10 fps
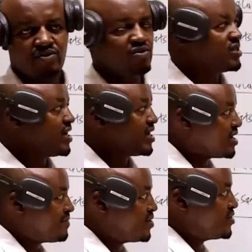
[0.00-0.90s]
those carrying
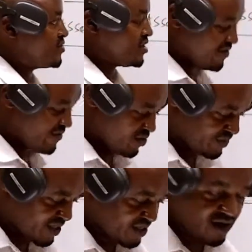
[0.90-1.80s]
amount, you're not given those
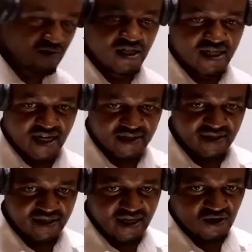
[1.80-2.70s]
particular what tax
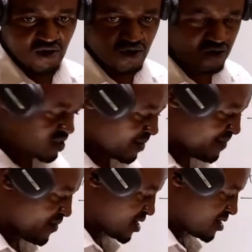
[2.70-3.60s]
base. Let's go to note
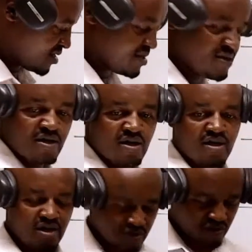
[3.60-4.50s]
number 1.
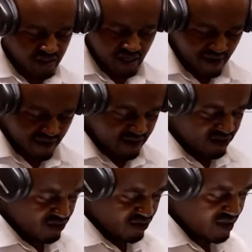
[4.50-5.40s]
In note number 1, you're
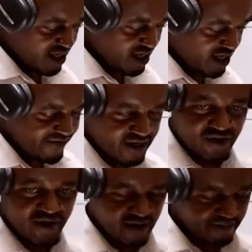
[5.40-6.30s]
told
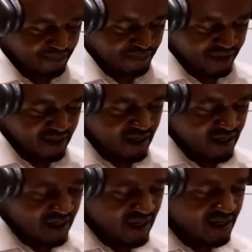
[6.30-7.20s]
inventory
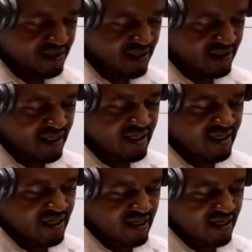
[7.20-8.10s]
is
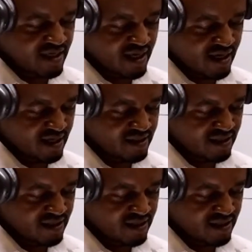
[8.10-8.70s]
stated in the